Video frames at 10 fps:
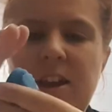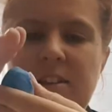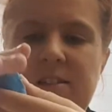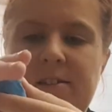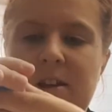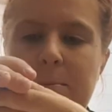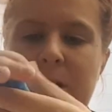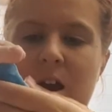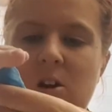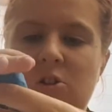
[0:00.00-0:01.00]
need to
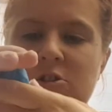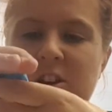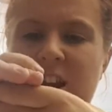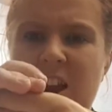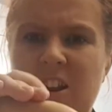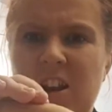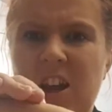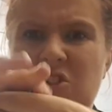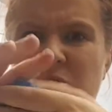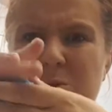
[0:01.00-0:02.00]
somehow create it
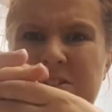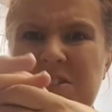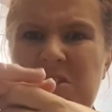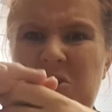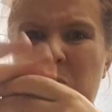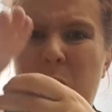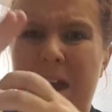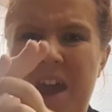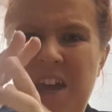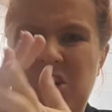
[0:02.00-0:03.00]
into a
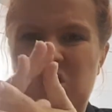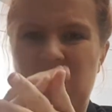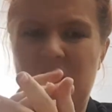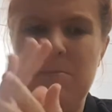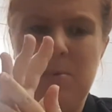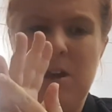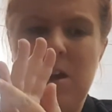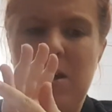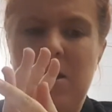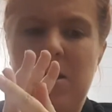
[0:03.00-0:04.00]
square shape.
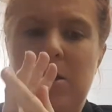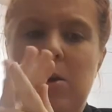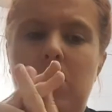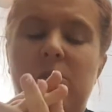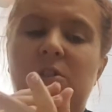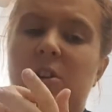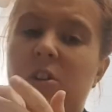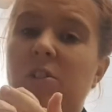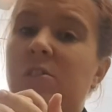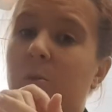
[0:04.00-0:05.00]
Well, sorry,
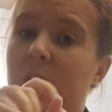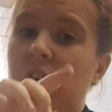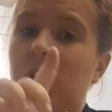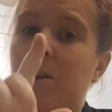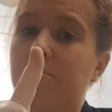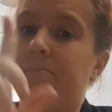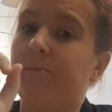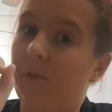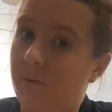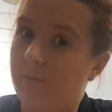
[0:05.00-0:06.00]
not a square shape.
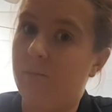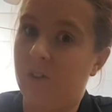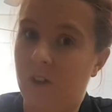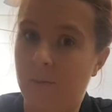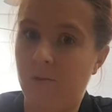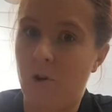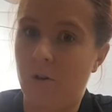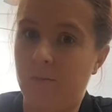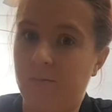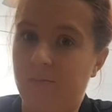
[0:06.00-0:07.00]
Miss Kemp's
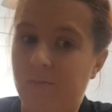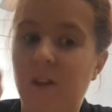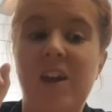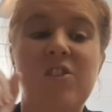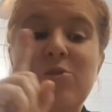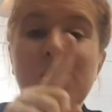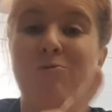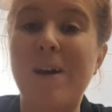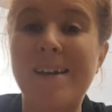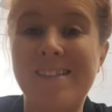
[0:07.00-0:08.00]
wrong. Into a
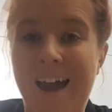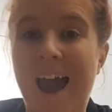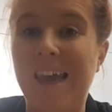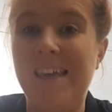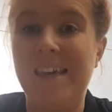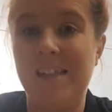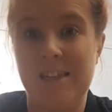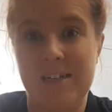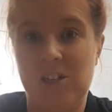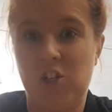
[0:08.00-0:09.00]

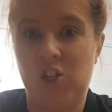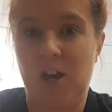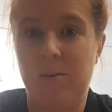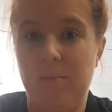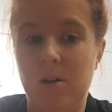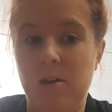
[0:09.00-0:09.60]
rectangular shape.